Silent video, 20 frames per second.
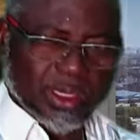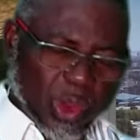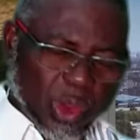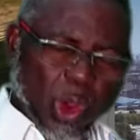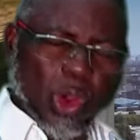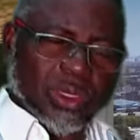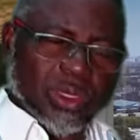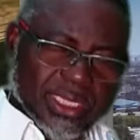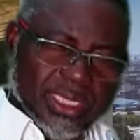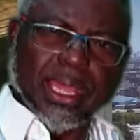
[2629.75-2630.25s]

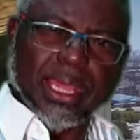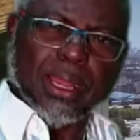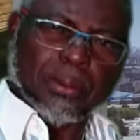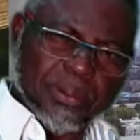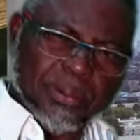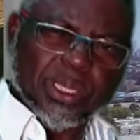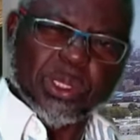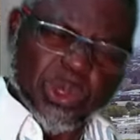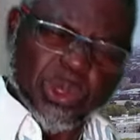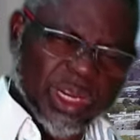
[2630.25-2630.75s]
God's
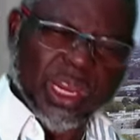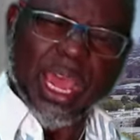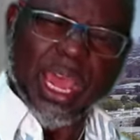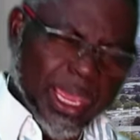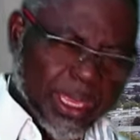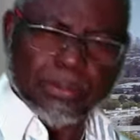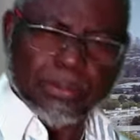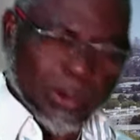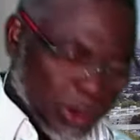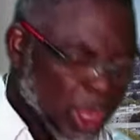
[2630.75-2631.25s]
help is
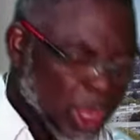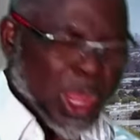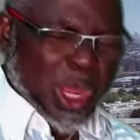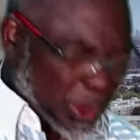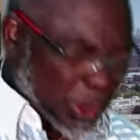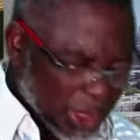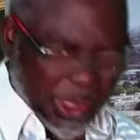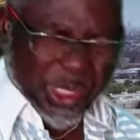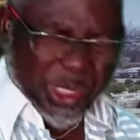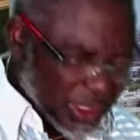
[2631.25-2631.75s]
reliable.
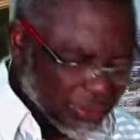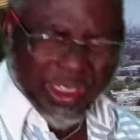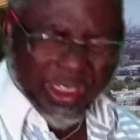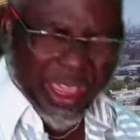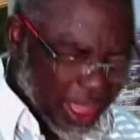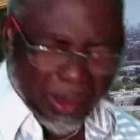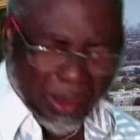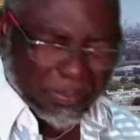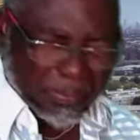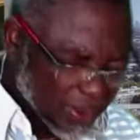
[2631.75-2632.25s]
Receive
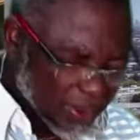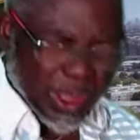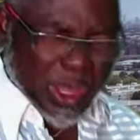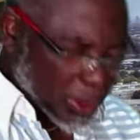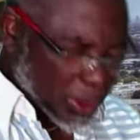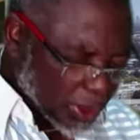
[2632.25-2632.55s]
help,